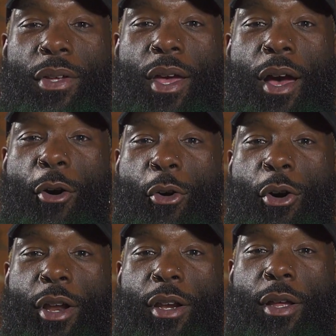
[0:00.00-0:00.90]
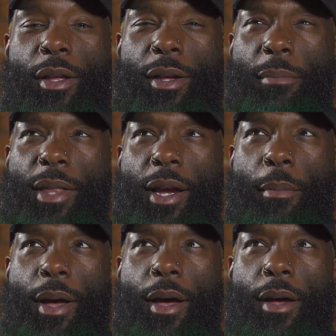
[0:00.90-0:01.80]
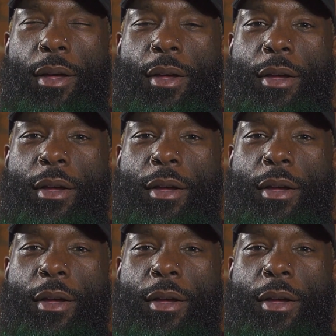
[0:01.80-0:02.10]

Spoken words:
Yeah, on. I don't think I'm high.